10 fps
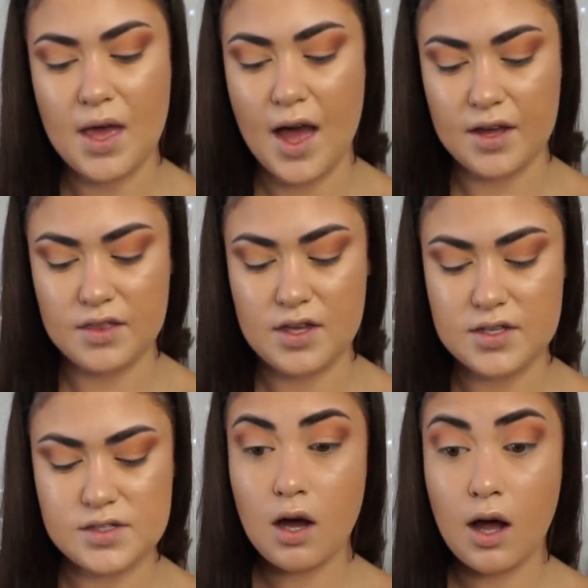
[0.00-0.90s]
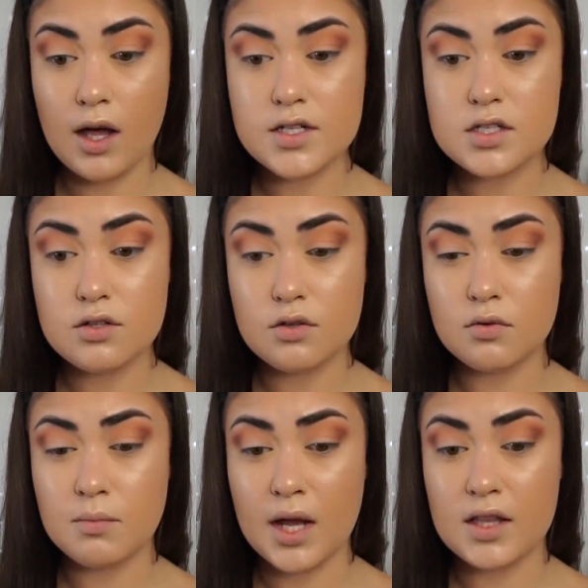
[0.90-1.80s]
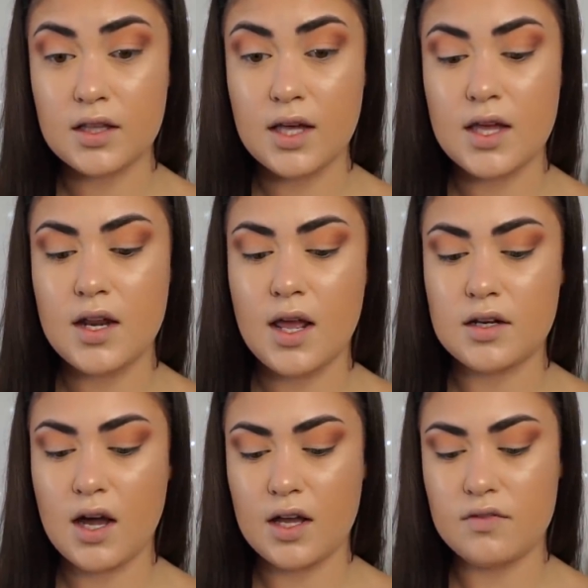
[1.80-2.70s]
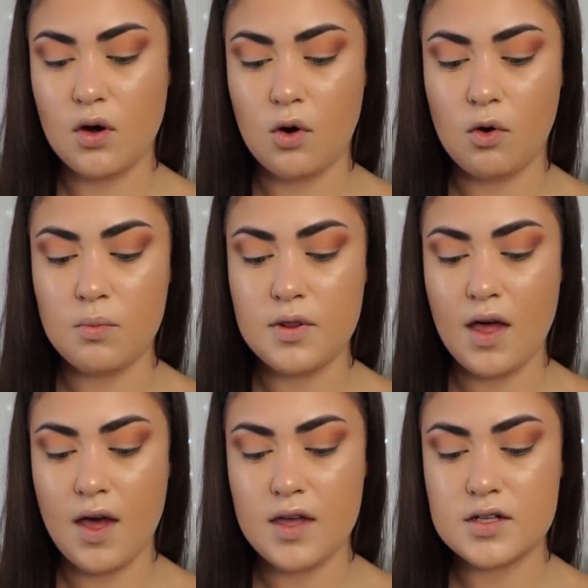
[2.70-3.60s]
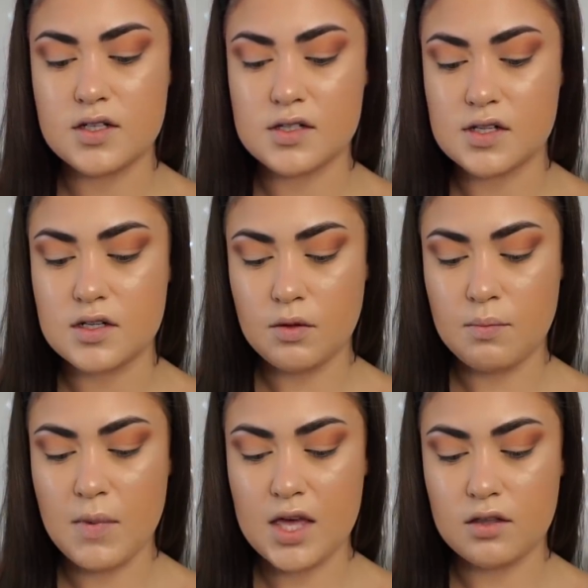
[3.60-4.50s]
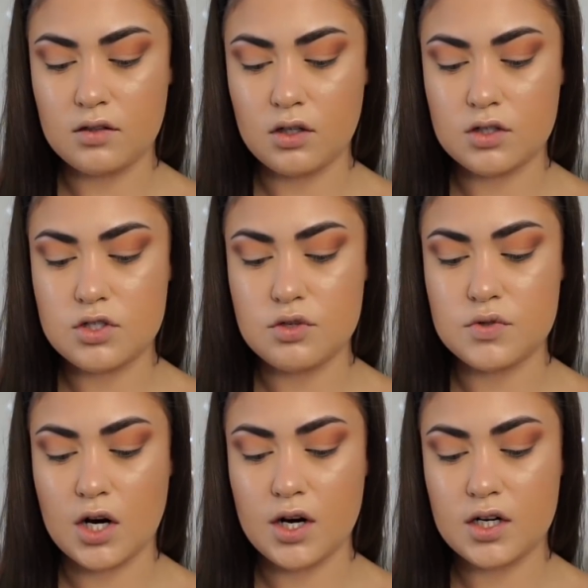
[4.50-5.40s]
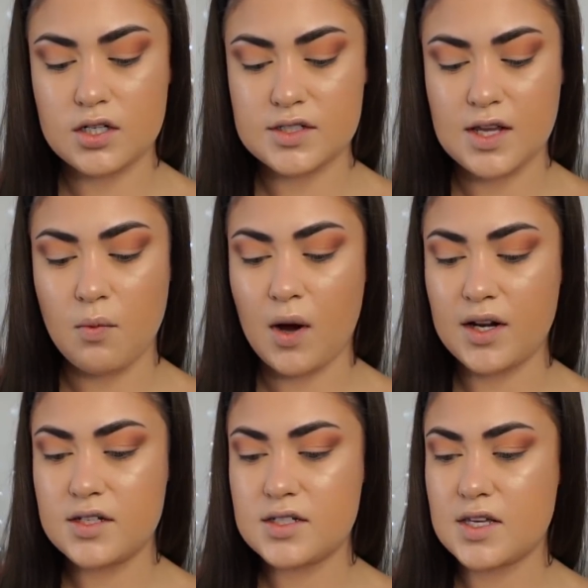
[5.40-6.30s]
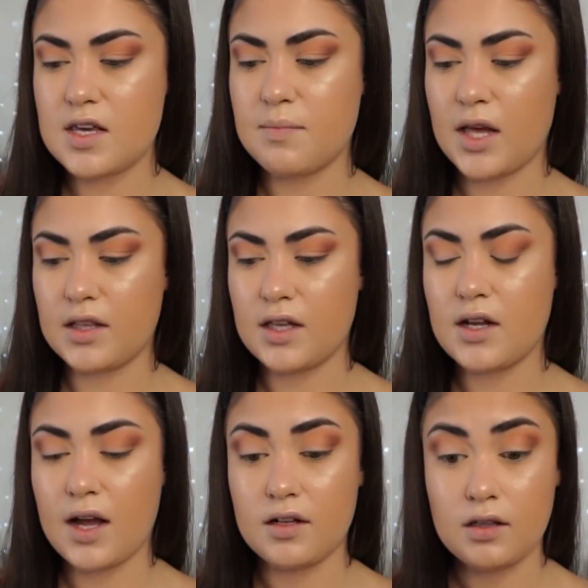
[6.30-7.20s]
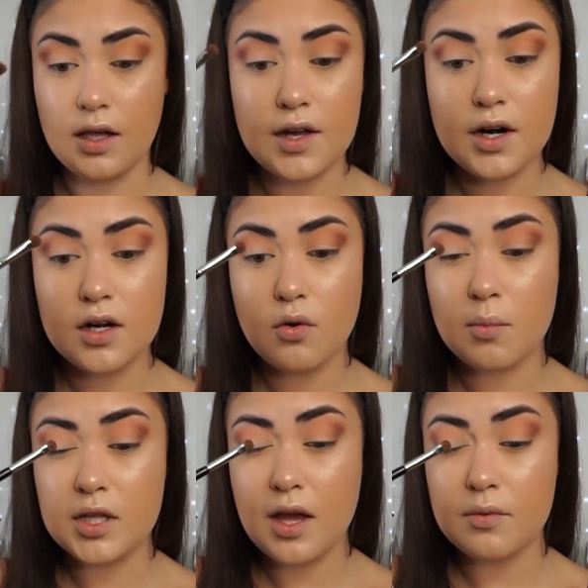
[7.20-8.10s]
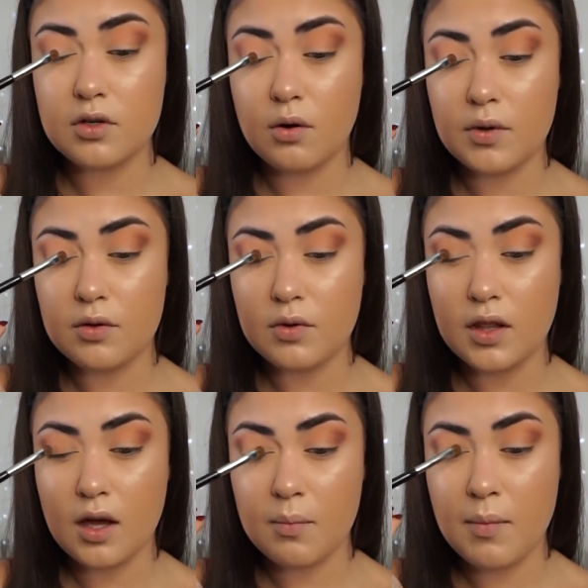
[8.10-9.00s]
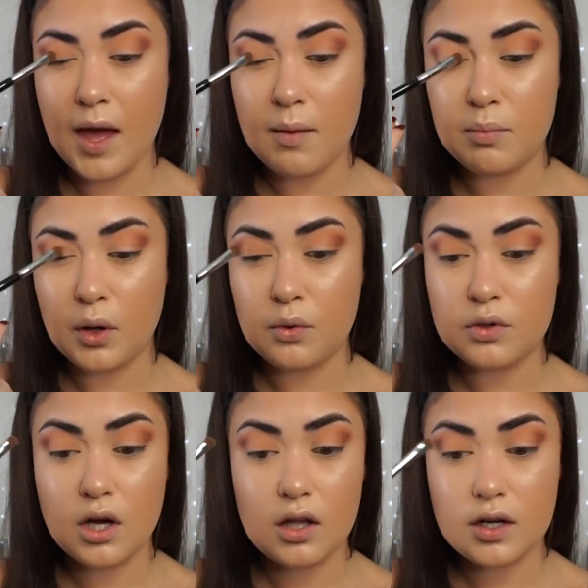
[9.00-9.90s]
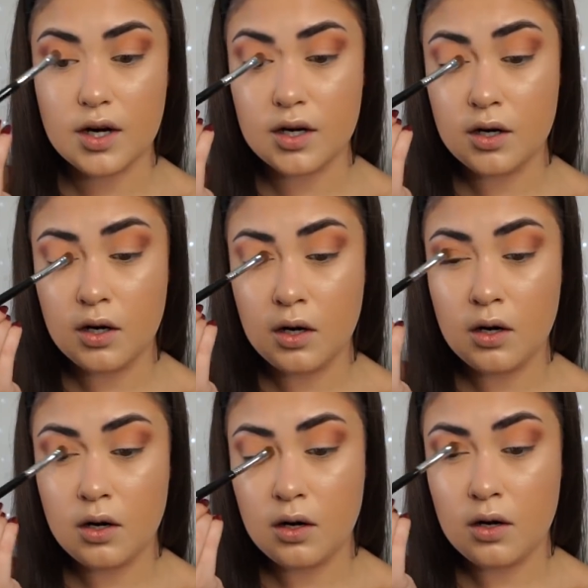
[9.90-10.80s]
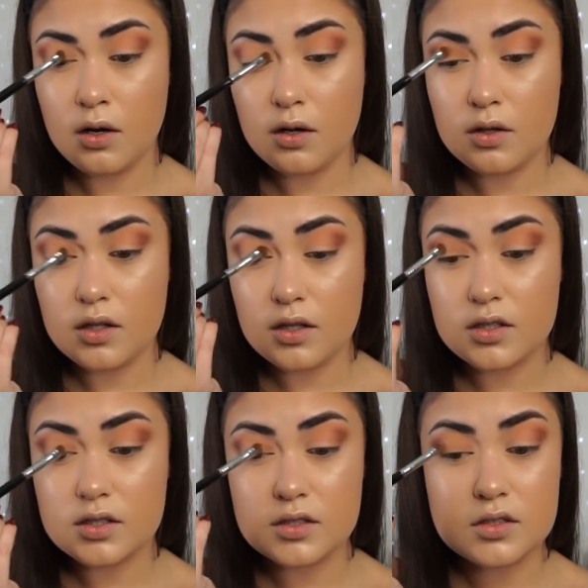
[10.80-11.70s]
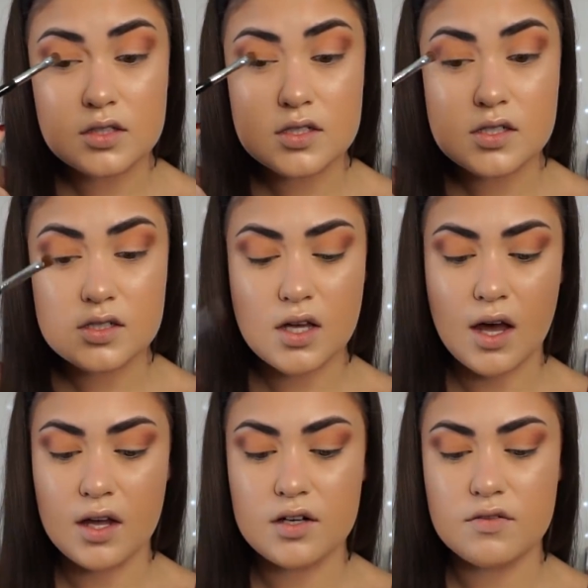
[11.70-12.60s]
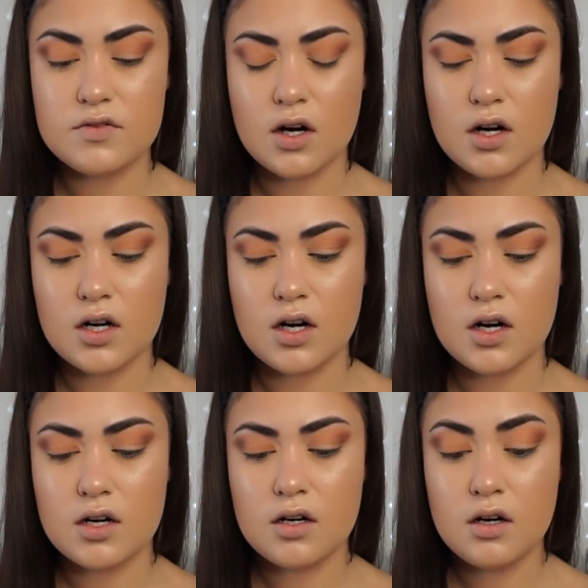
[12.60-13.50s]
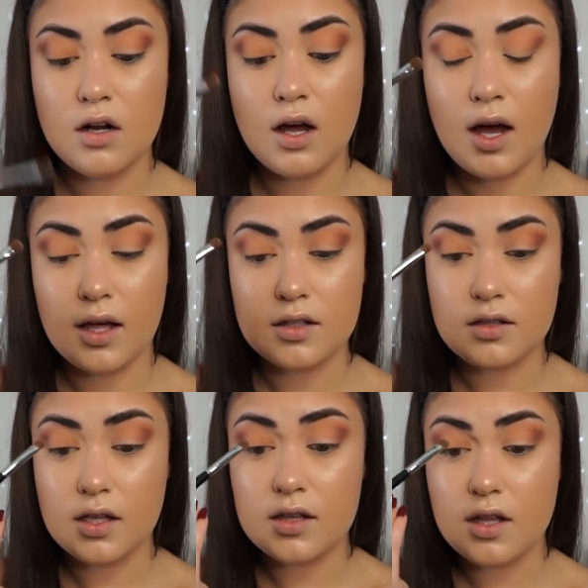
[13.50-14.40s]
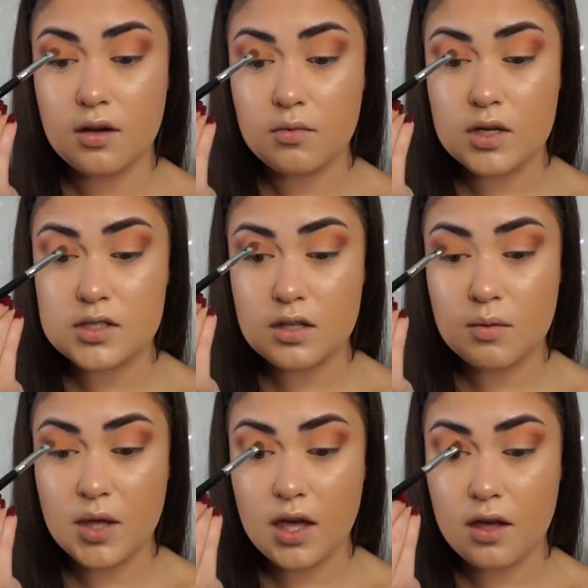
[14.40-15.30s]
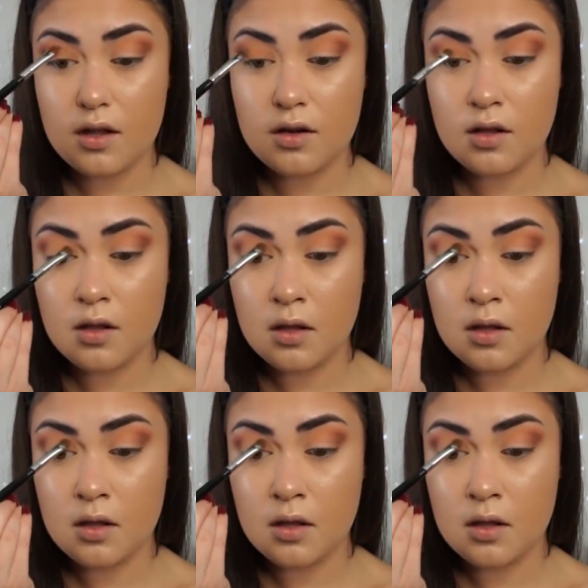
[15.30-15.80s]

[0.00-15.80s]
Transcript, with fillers: to pack this onto my lid and kind of hope that it doesn't make the look too dark because I wanted to keep my lid kind of lighter. Normally I would go in with like a matte bone color, and this is kind of darker on the lid than it was in the pan.